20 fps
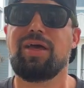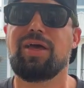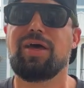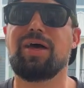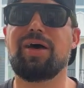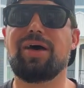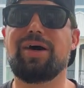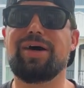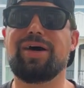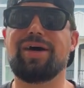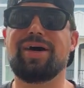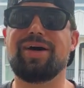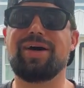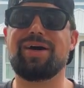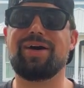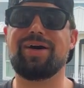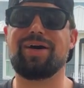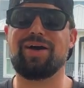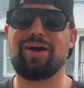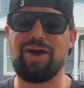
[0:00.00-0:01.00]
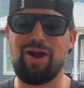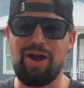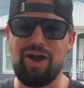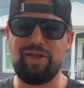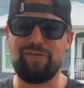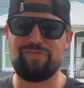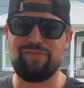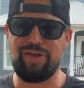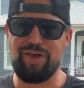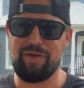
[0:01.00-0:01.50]
All
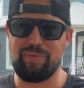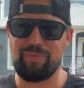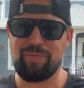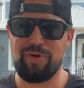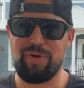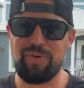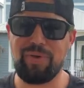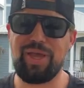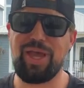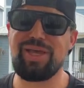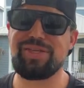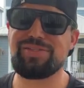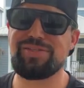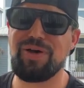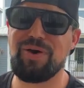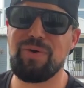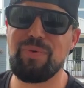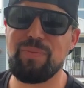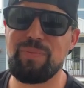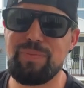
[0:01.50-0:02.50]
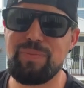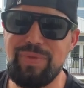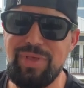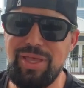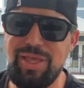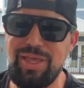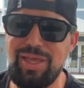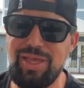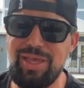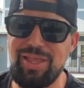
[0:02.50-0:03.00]
right, fam. Okay, so
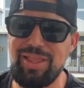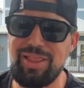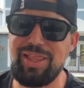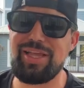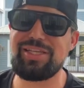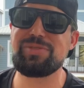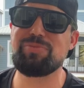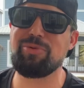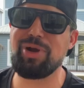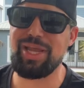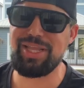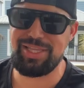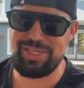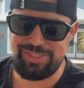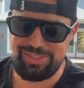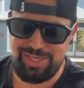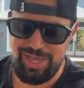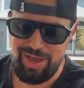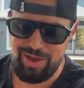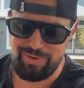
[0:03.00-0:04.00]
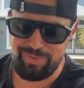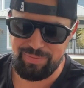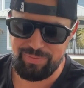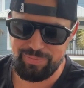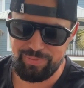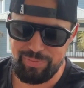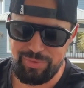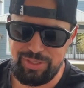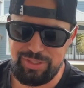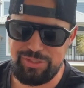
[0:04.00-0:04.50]
let's break this down.
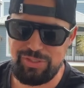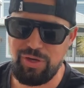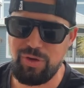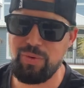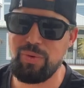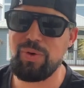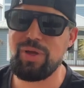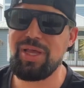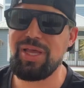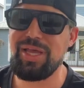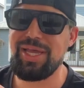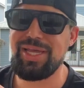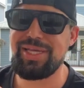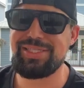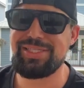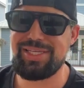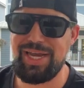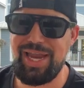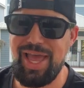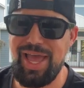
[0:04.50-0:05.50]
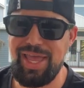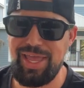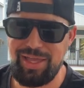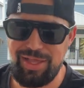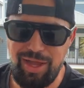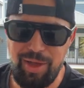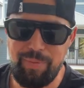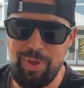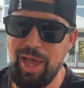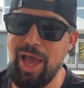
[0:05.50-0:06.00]
So today,
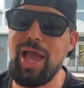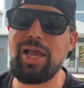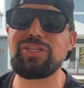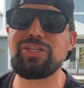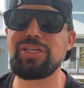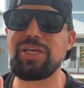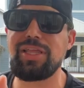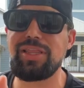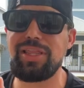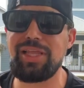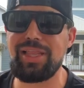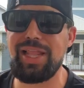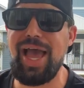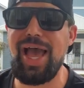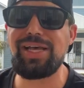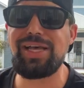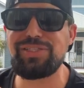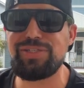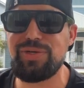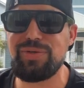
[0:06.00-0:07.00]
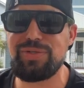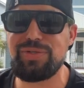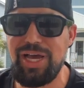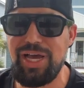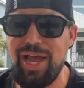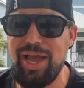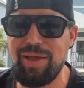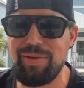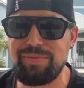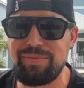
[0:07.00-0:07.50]
actually, the last two
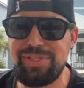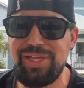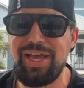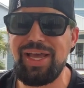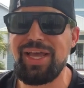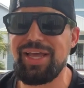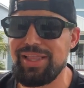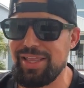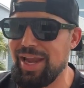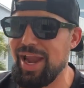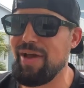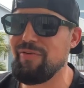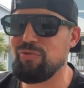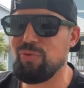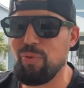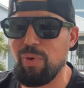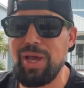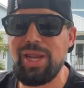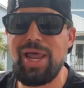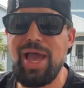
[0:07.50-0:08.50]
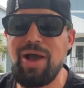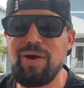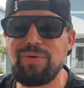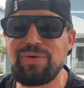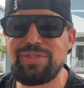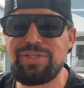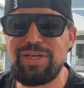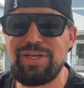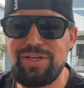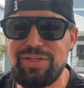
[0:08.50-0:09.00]
times that I've went
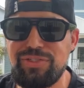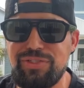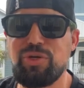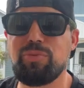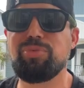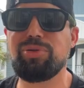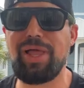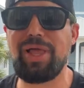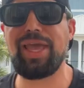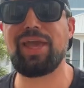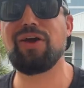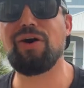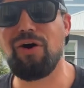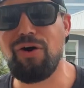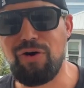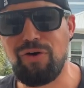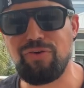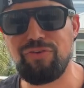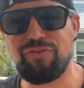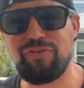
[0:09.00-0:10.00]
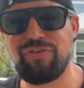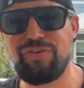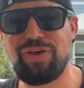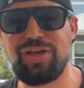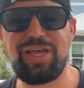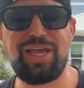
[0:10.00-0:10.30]
out to play golf,